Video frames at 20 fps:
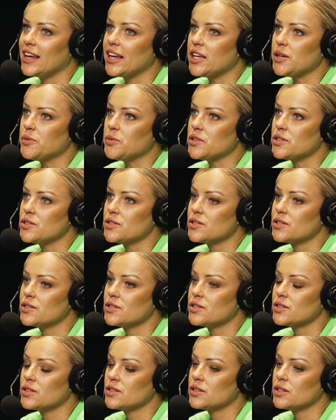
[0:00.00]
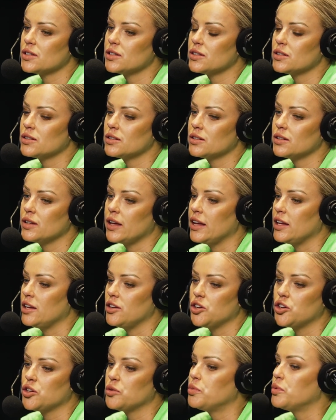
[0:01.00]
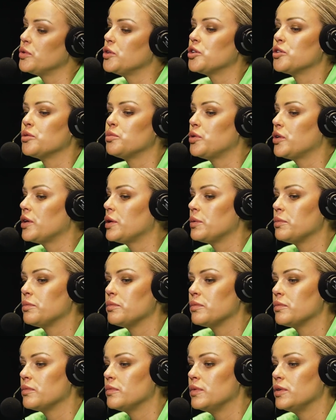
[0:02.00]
he was he, you could you could put him